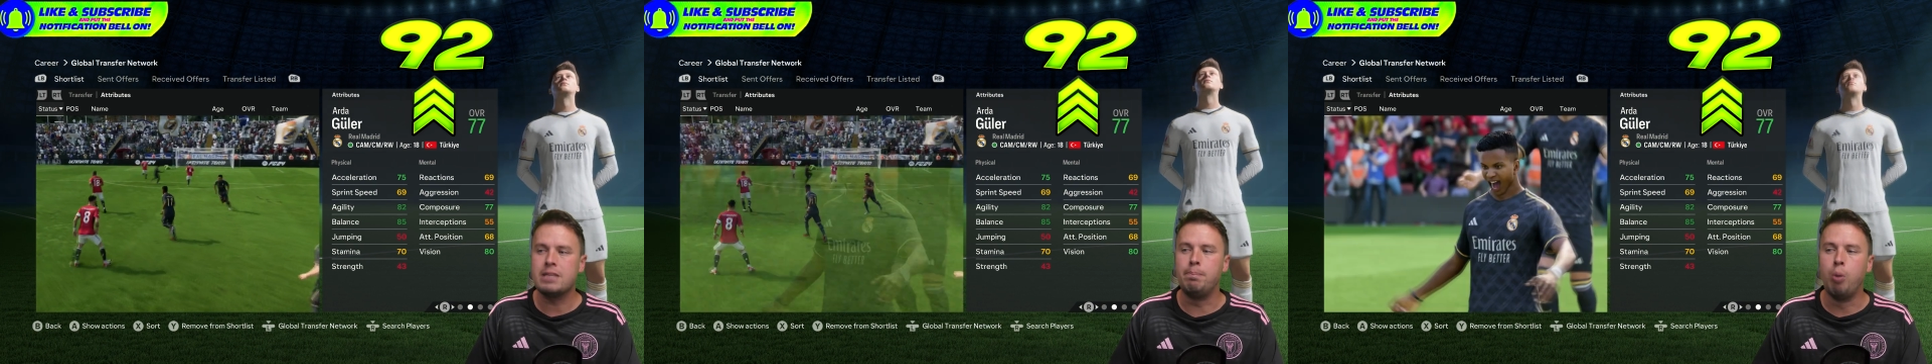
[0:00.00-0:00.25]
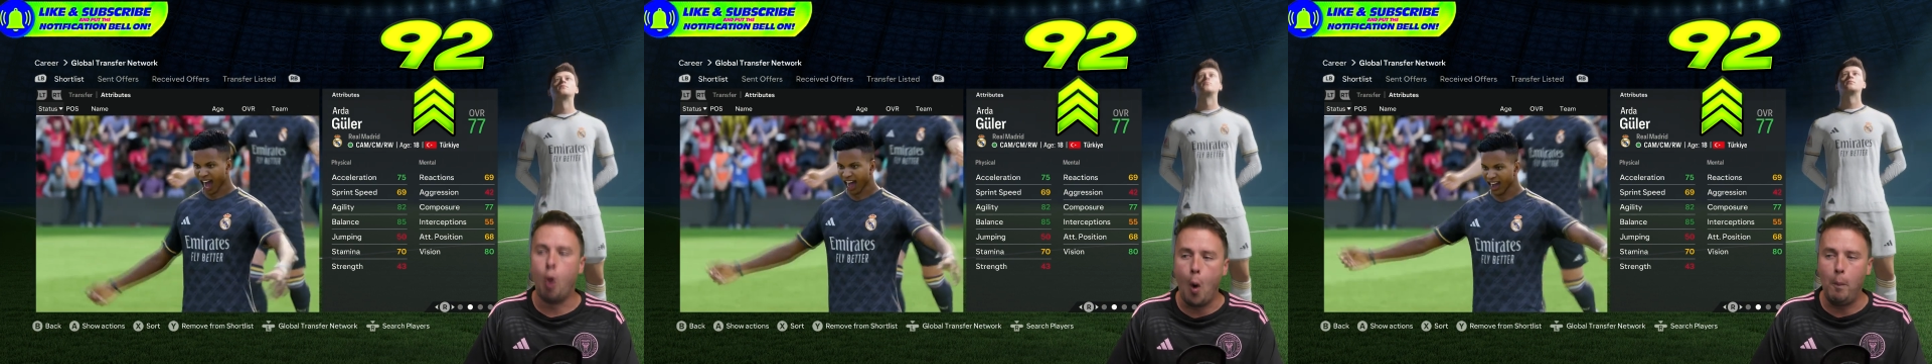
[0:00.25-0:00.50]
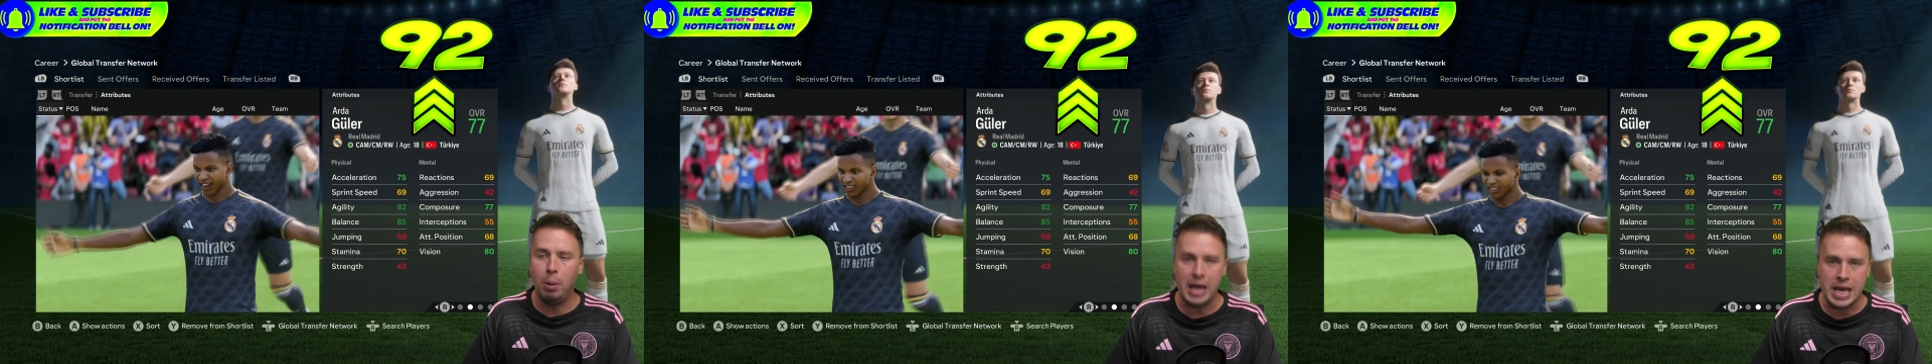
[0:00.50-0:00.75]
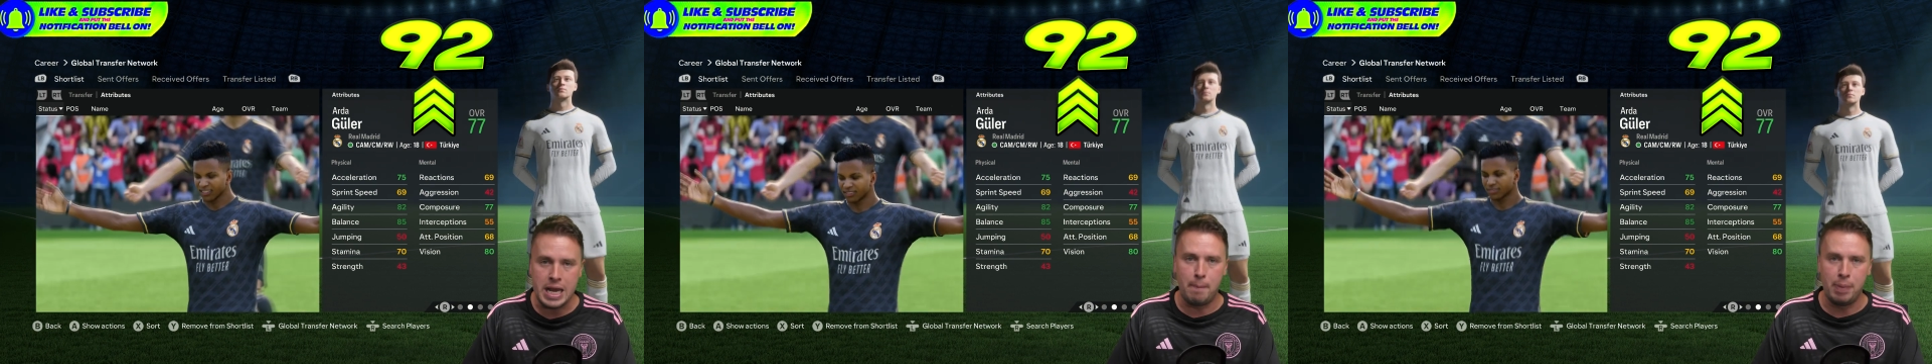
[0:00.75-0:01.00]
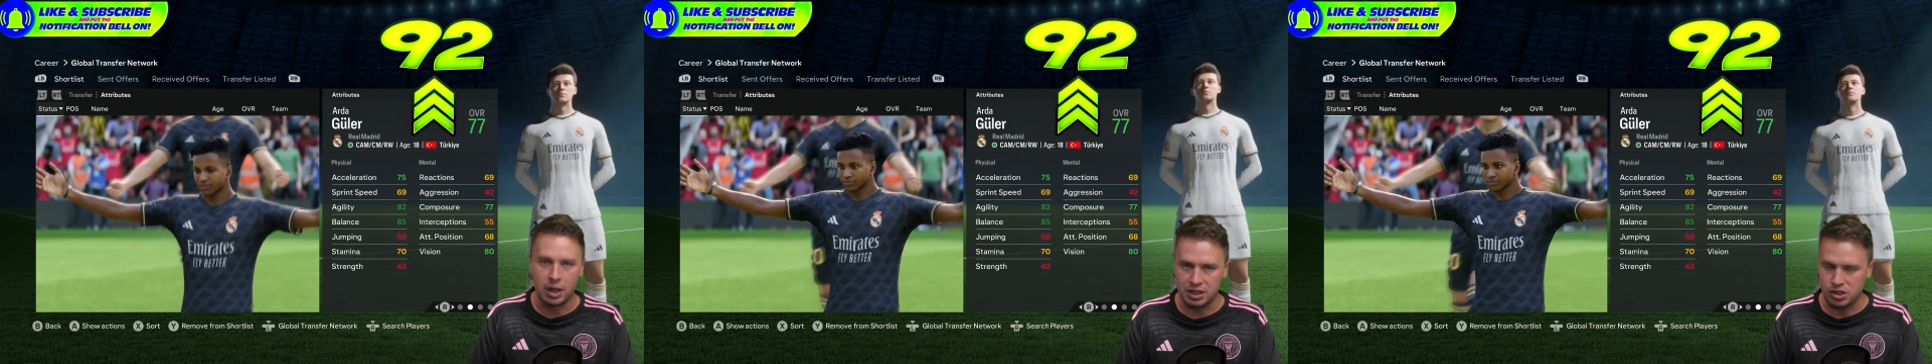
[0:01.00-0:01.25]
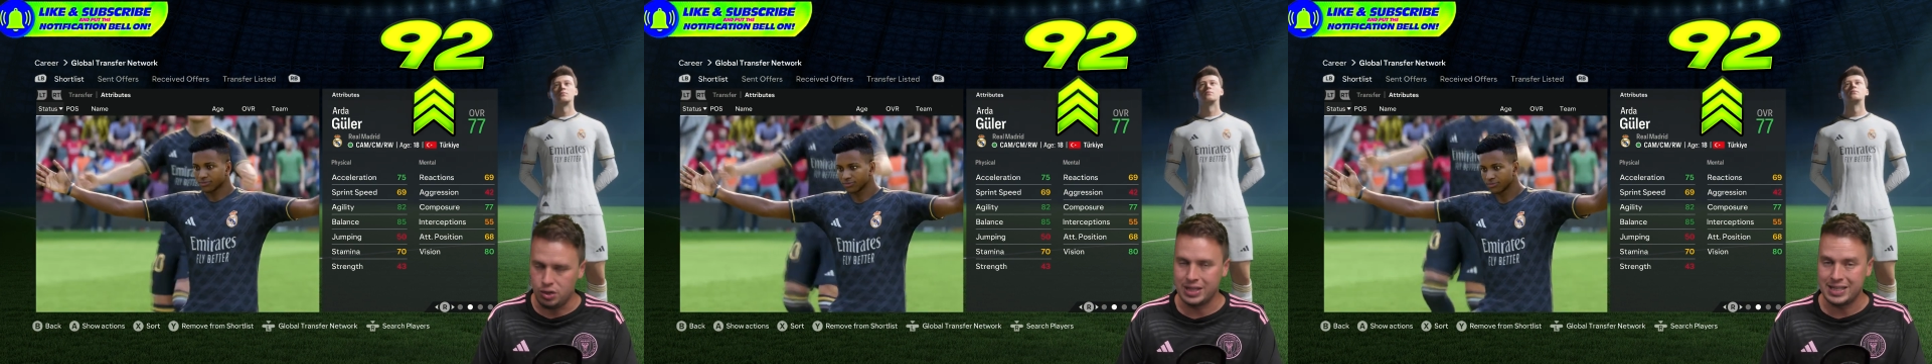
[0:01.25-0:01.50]
ball playing
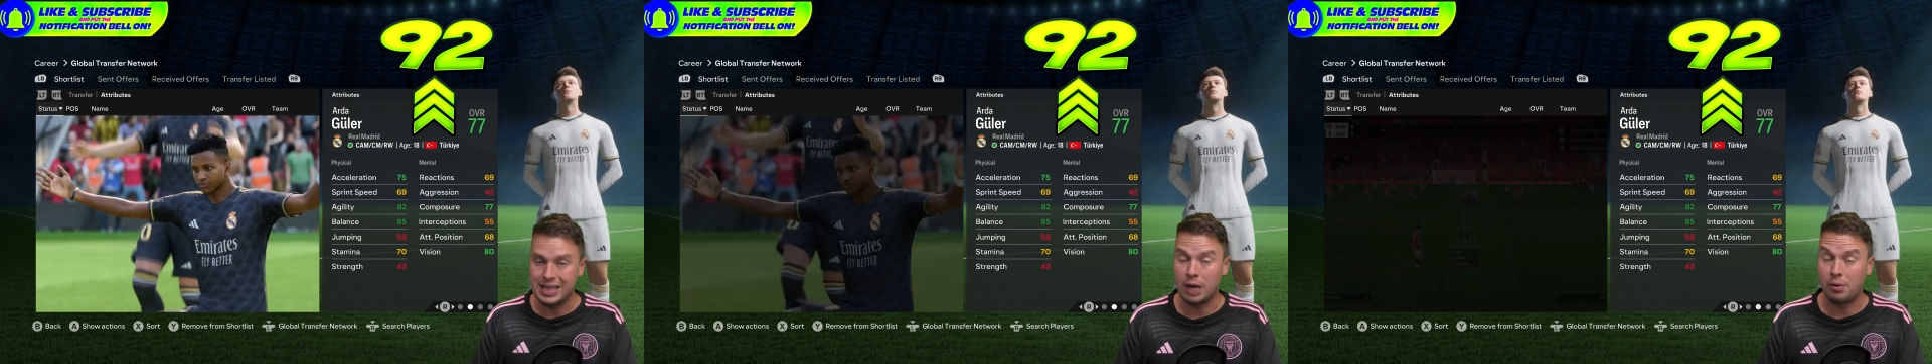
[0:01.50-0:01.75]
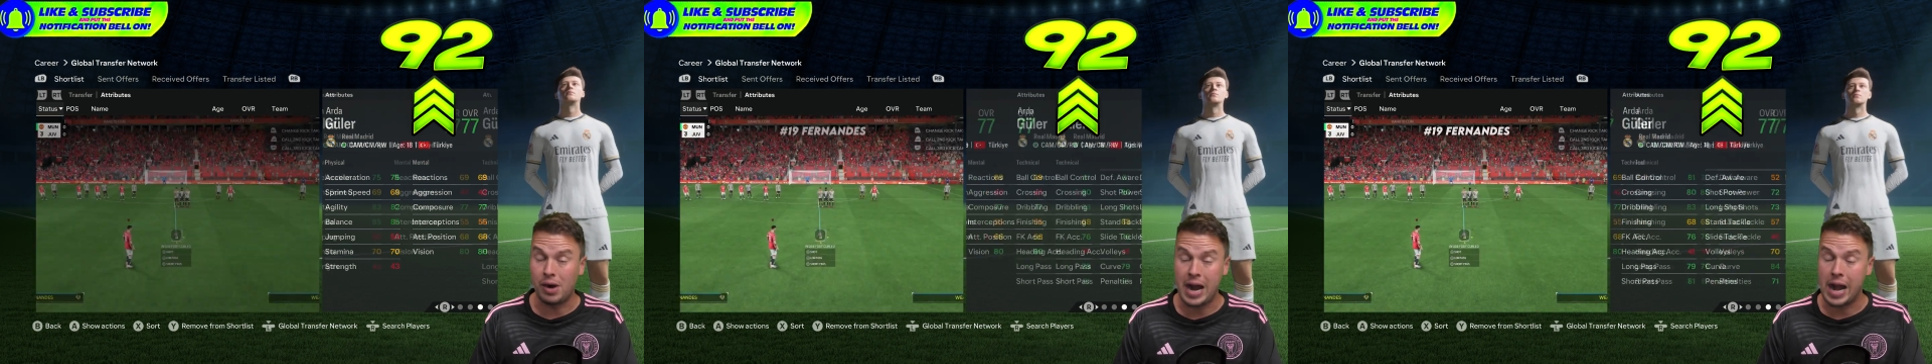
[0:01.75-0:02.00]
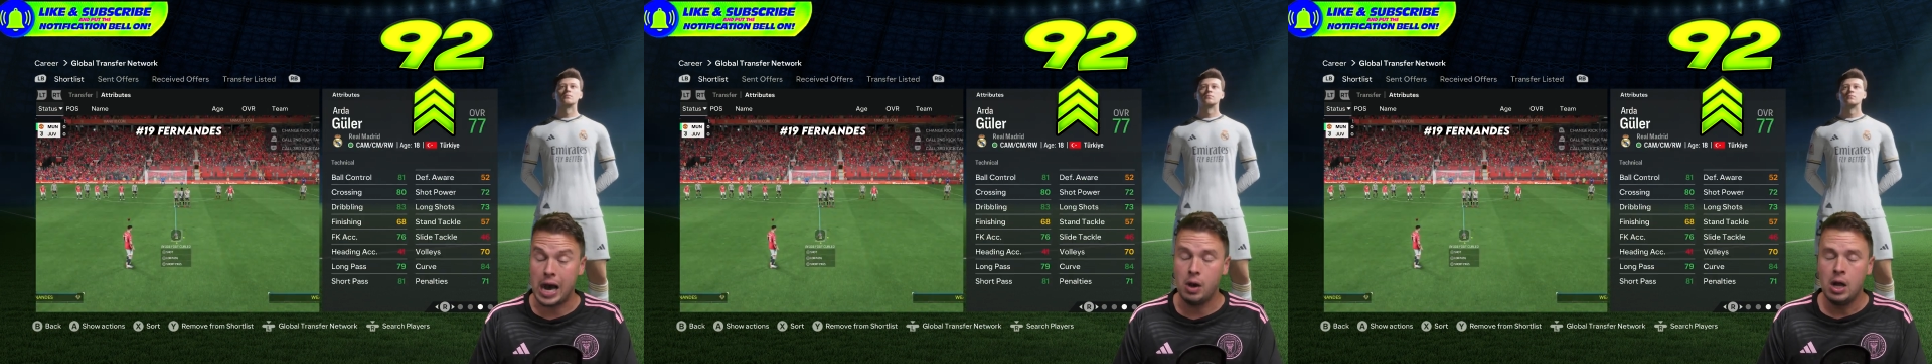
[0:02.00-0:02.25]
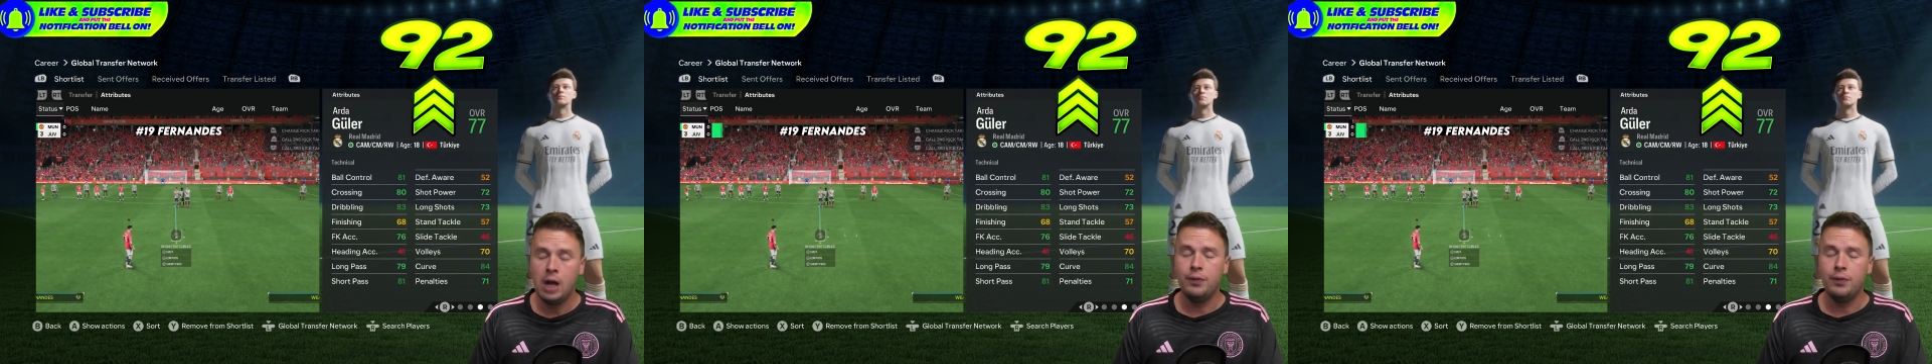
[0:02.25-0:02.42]
abilities, you can see that right now,